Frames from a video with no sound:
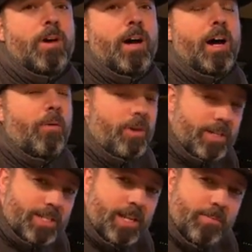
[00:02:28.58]
I want
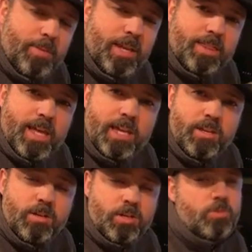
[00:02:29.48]
to say a big thank
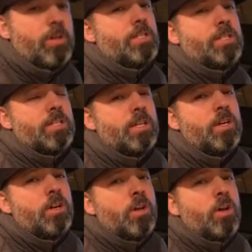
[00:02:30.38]
you to Chris
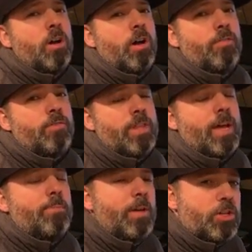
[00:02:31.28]
for
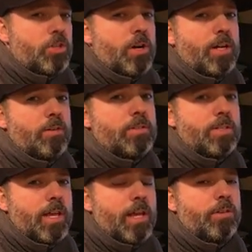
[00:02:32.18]
that big shout out,
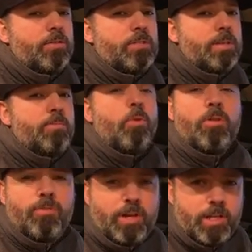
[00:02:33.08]
and you'll see
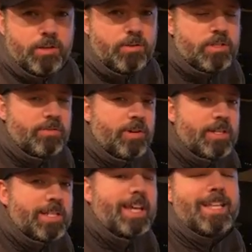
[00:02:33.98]
more videos of
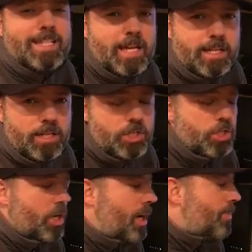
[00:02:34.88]
us inside his
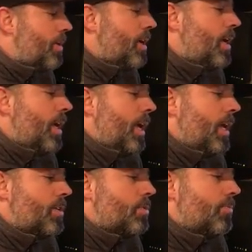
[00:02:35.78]
shop
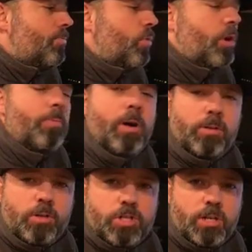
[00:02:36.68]
and some more
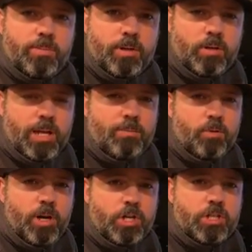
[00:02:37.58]
partnership and
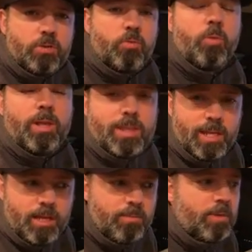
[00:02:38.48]
collaboration with
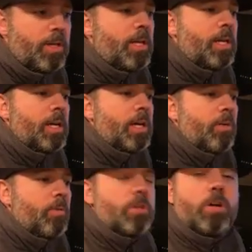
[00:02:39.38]
him
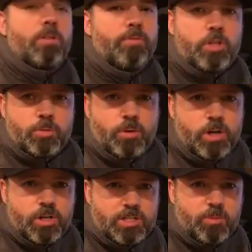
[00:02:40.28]
with other future
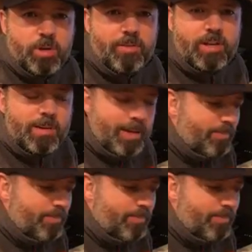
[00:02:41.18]
projects that we have coming.